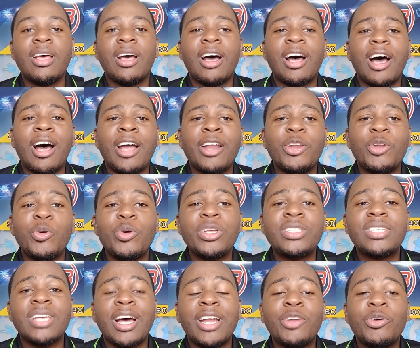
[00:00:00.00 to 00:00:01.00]
I know
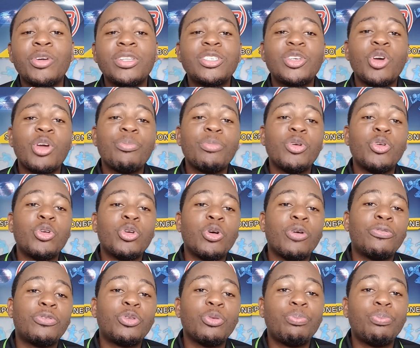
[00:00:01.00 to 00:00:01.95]
it's going to be rough